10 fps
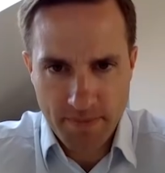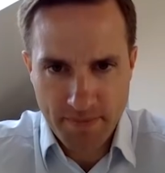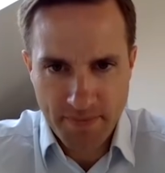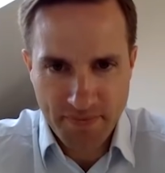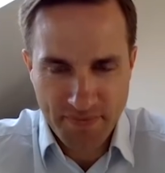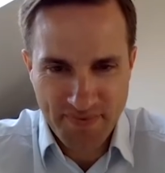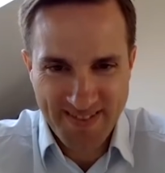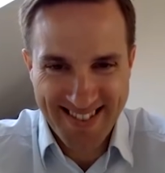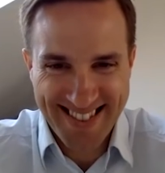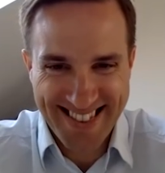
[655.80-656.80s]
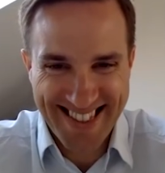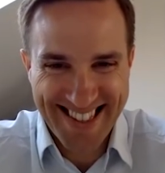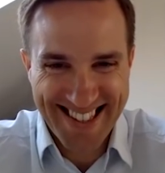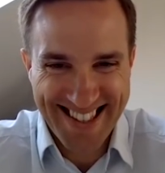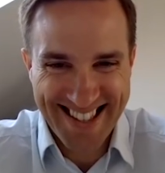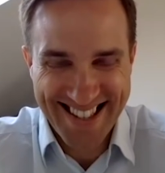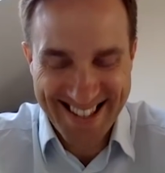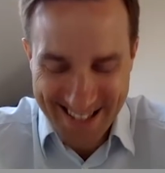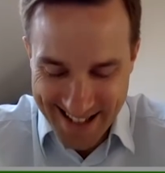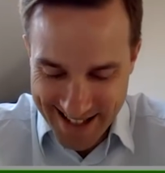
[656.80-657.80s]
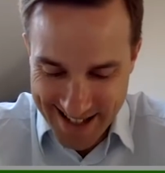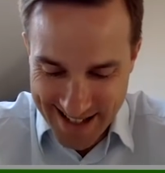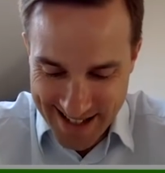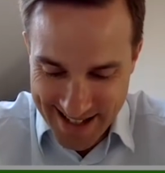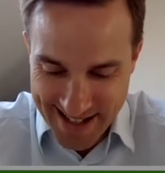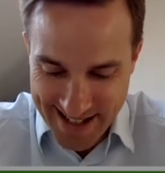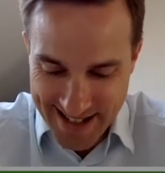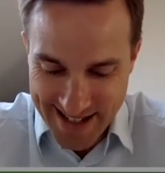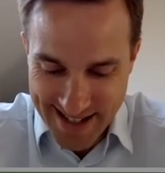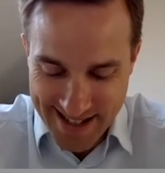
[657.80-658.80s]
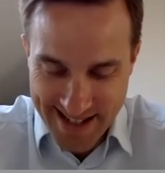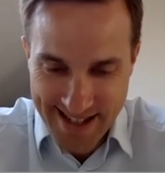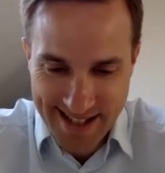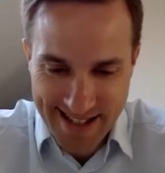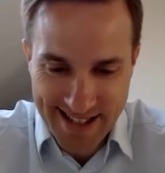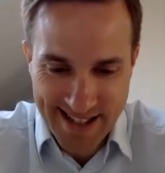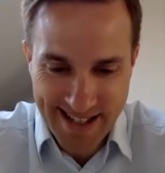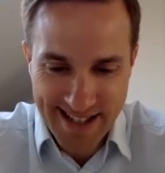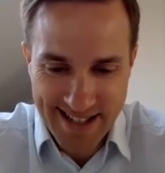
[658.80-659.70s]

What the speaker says: [no speech]